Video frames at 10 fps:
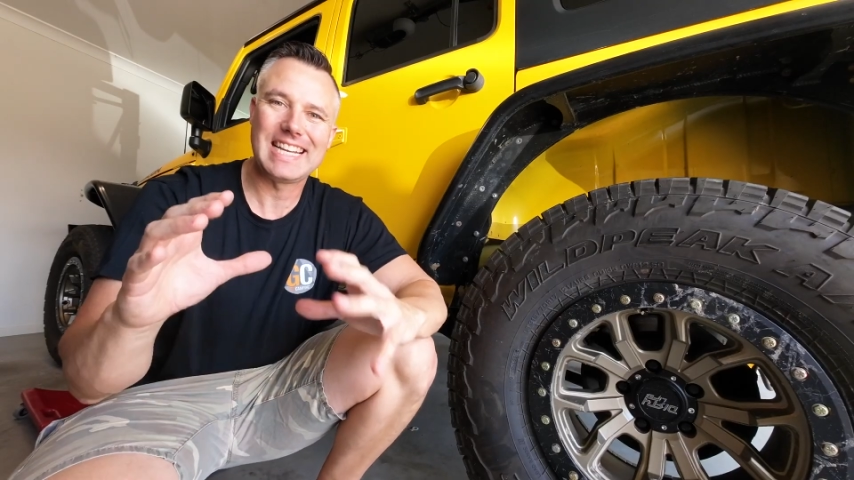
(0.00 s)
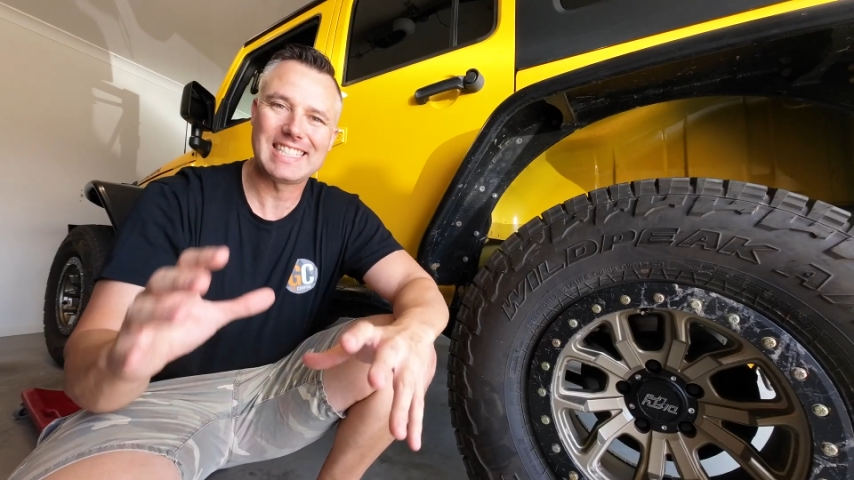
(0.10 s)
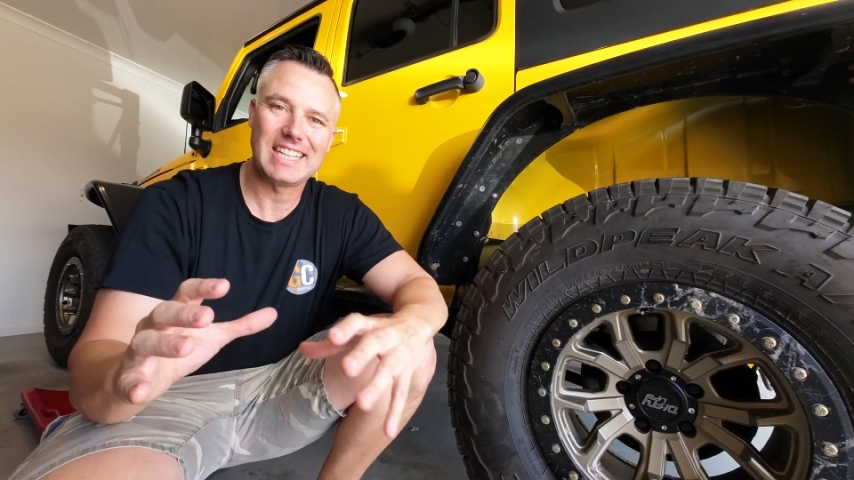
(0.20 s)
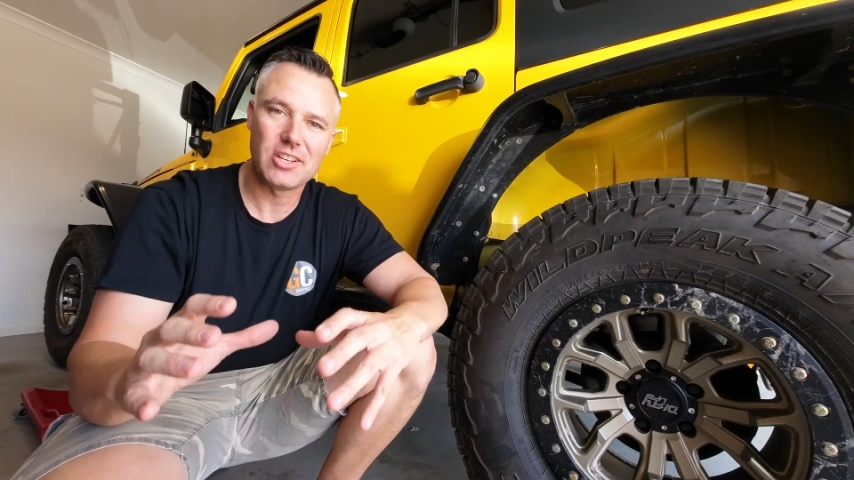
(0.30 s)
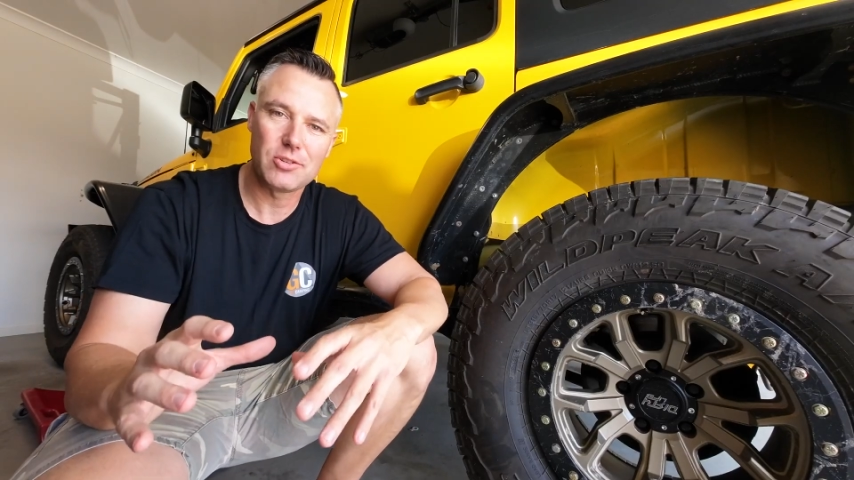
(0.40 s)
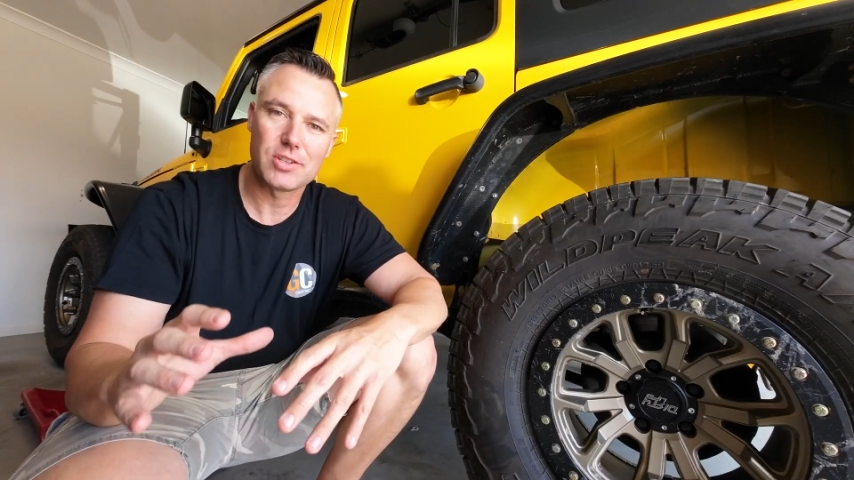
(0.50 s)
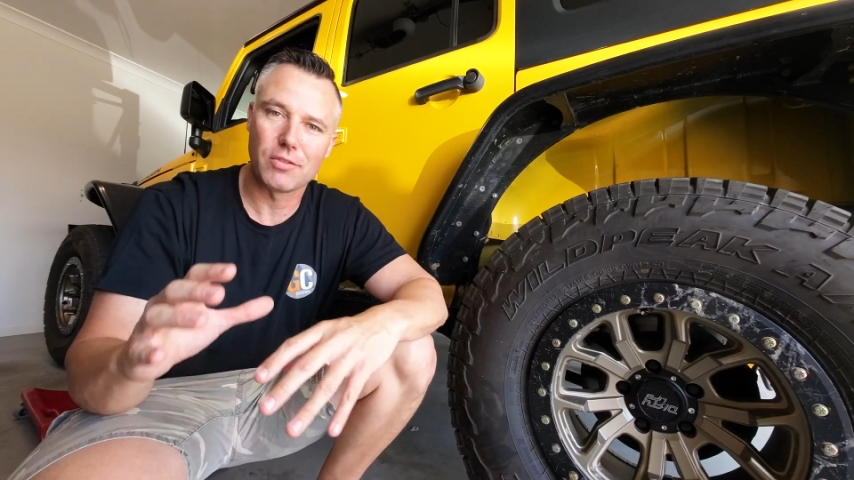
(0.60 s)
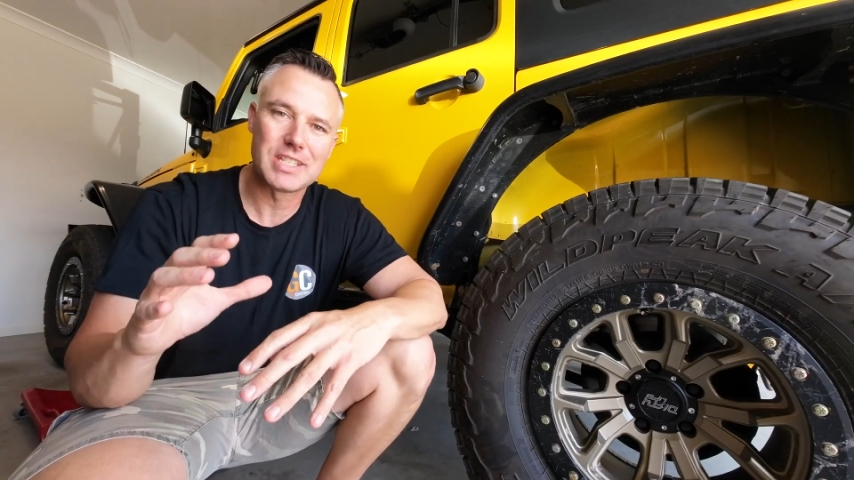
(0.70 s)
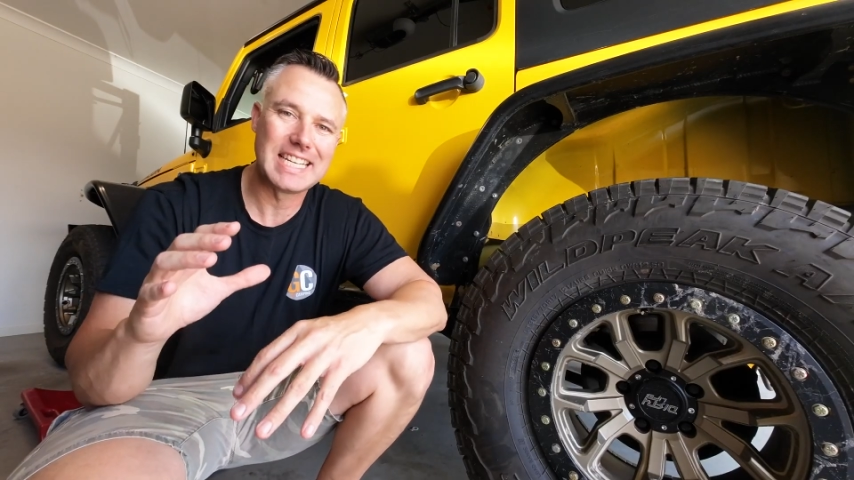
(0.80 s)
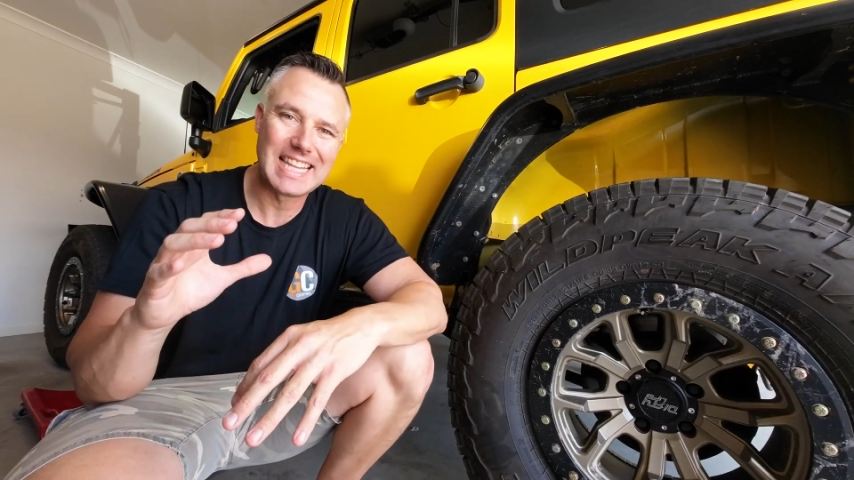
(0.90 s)
next thing to do is
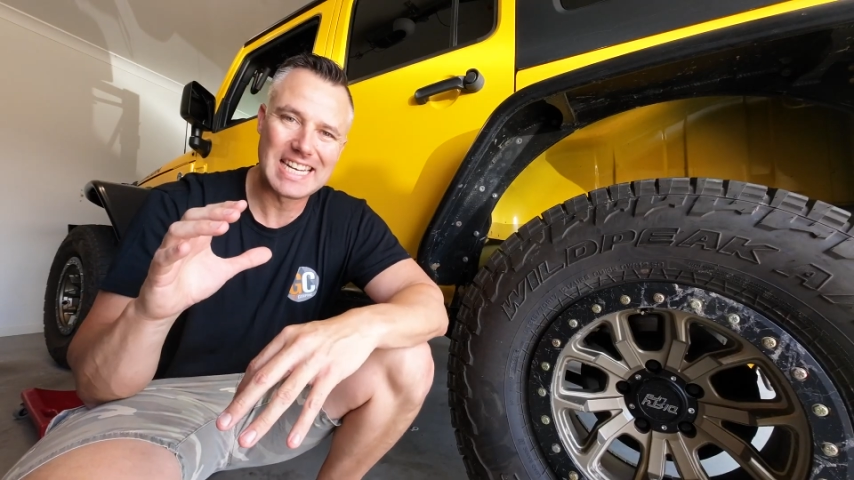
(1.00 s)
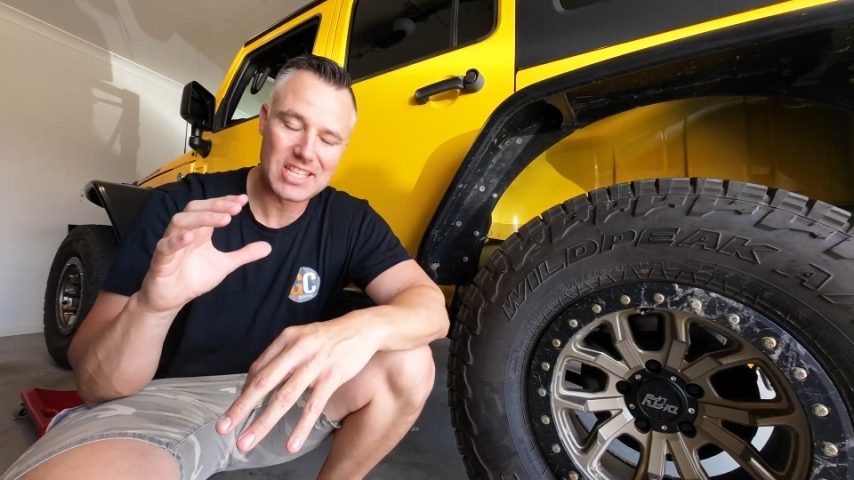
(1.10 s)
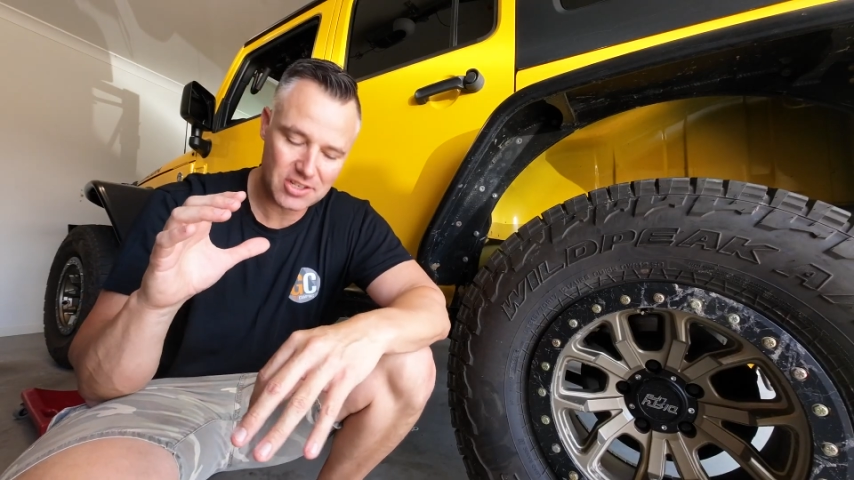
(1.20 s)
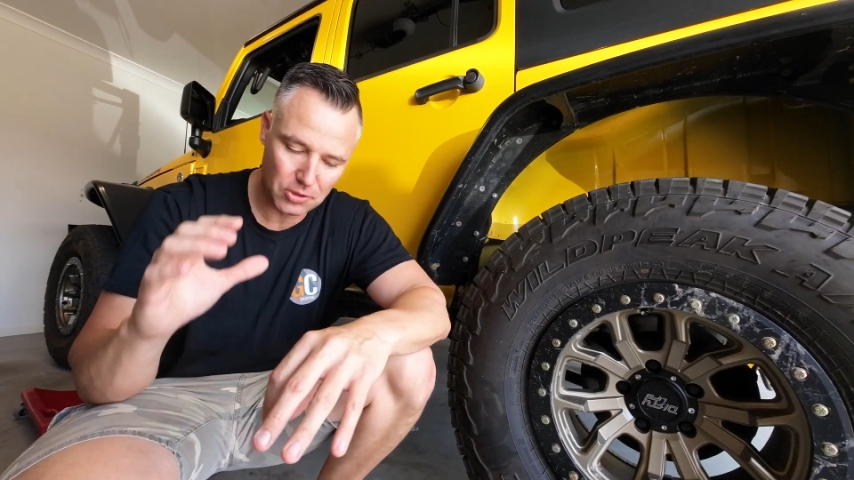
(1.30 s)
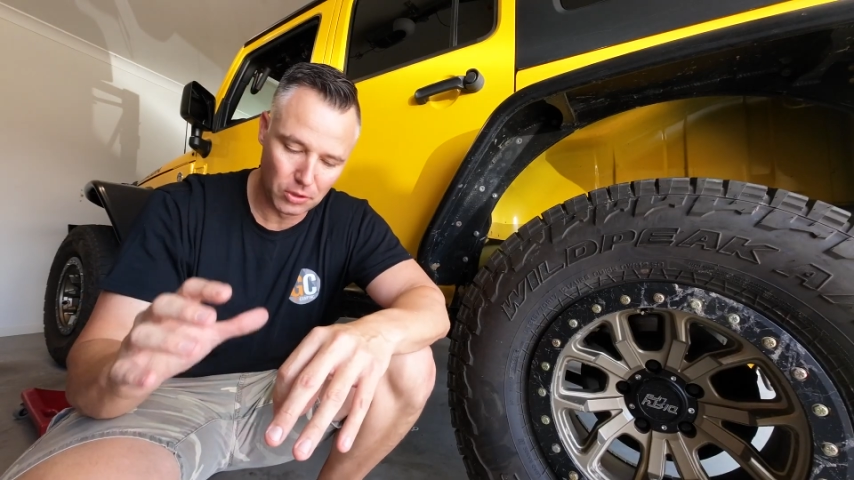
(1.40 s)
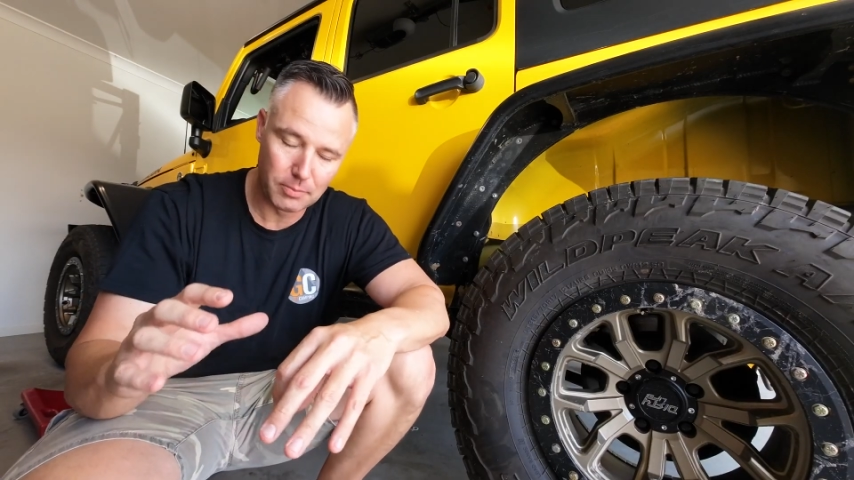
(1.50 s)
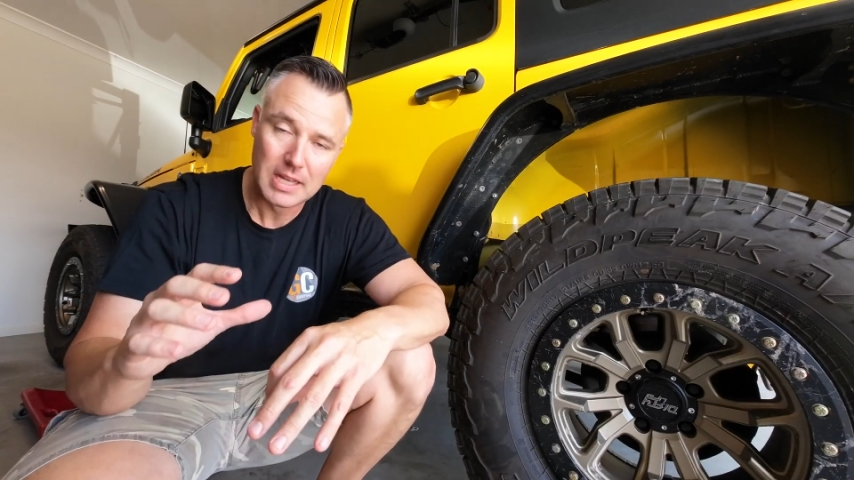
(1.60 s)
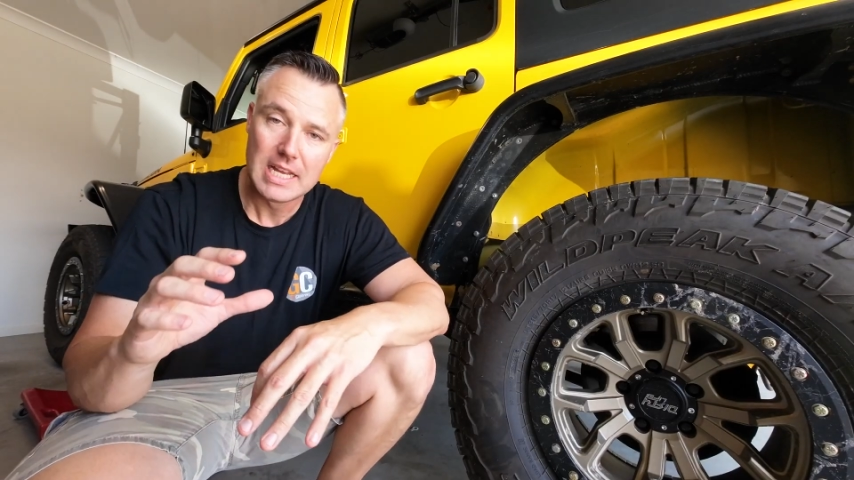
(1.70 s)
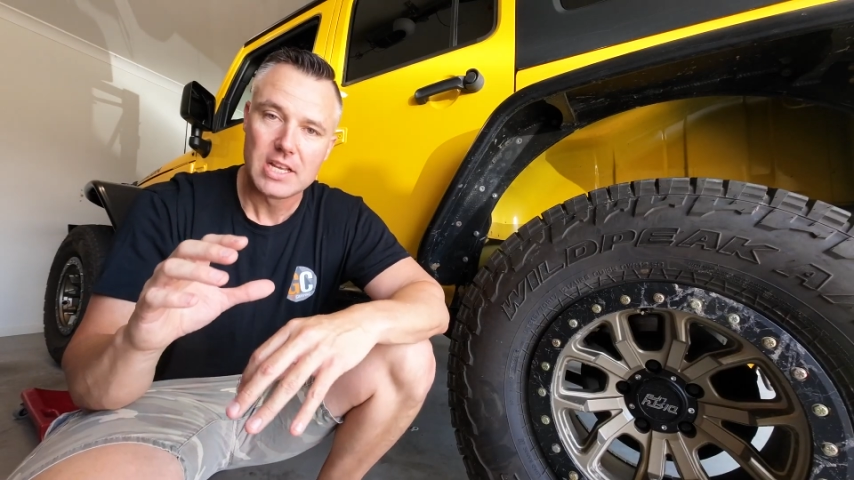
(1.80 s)
obviously then install them.